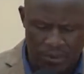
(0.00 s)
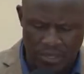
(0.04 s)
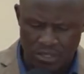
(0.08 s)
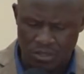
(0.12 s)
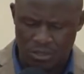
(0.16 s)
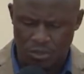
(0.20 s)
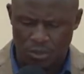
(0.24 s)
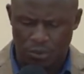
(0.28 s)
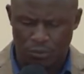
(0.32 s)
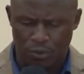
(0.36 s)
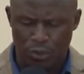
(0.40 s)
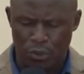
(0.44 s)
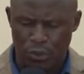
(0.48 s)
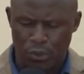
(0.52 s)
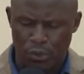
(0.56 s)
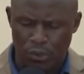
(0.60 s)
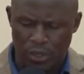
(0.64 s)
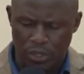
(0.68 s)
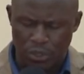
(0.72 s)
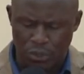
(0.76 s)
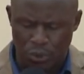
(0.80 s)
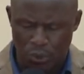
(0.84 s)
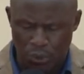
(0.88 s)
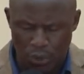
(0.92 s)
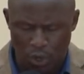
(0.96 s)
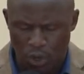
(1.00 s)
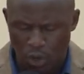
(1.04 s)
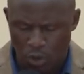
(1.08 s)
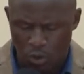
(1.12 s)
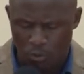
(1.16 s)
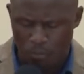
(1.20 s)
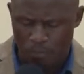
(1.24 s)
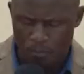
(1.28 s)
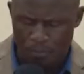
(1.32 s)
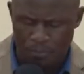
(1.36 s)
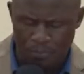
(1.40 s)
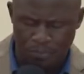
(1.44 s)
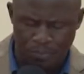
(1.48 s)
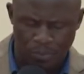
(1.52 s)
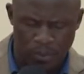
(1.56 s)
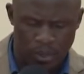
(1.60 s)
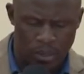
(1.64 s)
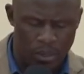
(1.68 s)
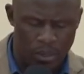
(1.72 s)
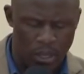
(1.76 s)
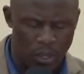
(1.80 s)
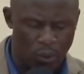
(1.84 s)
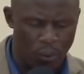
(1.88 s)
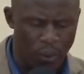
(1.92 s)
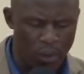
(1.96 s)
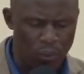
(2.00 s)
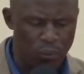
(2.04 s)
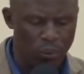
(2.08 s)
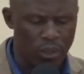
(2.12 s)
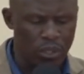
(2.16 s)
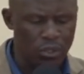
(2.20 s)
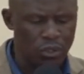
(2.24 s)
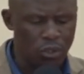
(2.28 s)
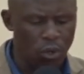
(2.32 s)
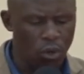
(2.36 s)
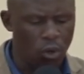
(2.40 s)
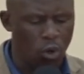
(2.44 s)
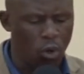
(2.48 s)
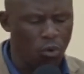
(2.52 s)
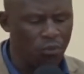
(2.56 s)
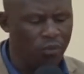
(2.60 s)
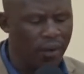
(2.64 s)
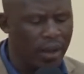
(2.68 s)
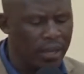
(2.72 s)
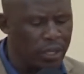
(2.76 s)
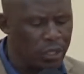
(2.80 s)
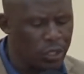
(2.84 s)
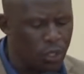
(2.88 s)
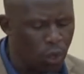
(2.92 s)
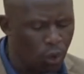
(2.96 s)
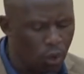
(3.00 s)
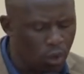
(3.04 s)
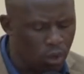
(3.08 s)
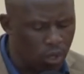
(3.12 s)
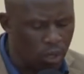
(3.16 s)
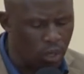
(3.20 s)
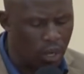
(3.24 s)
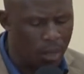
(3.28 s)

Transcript: First of all, you need to know that when we talk about yoke,